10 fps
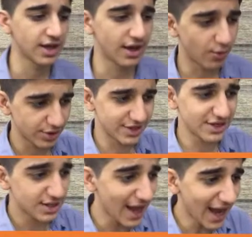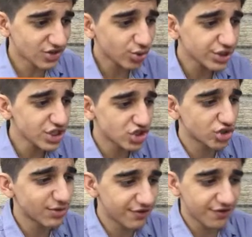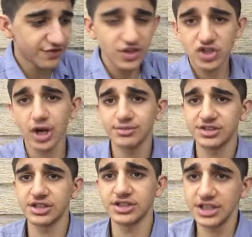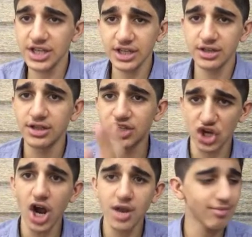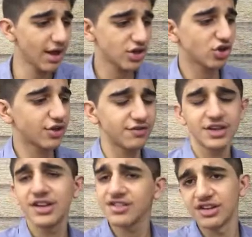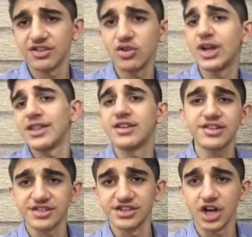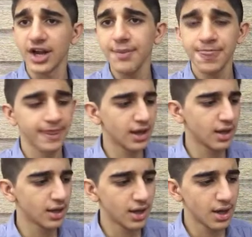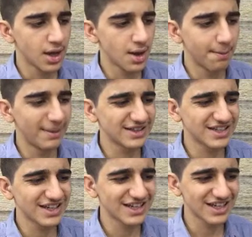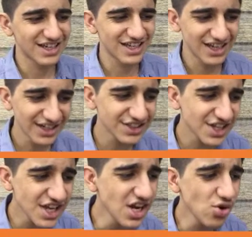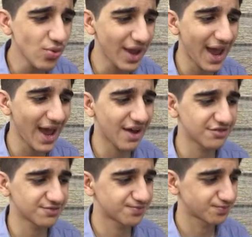Now the actual thing should be 50 times the t, the time, and you give the distance, you get the distance, okay? But because here we have